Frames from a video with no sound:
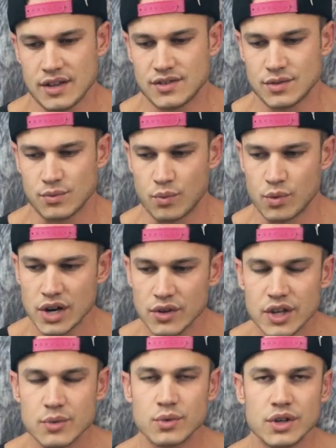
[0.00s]
It's
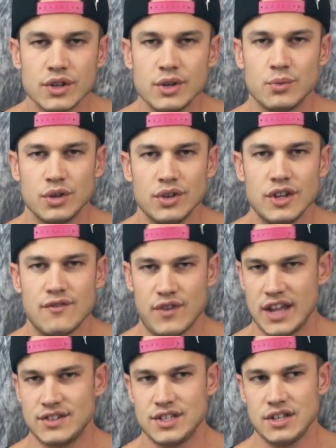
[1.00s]
really, really, really
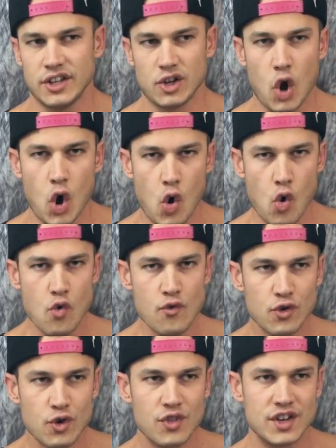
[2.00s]
fancy, like
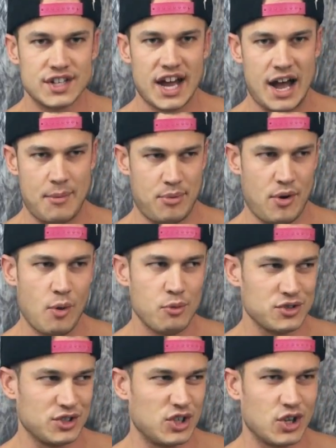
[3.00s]
over the top,
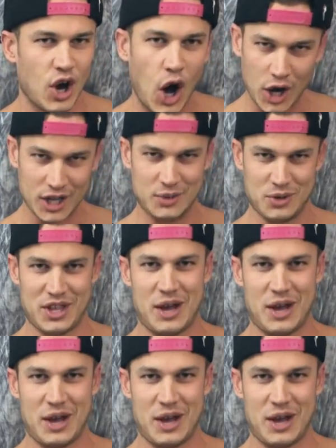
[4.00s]
almost gaudy with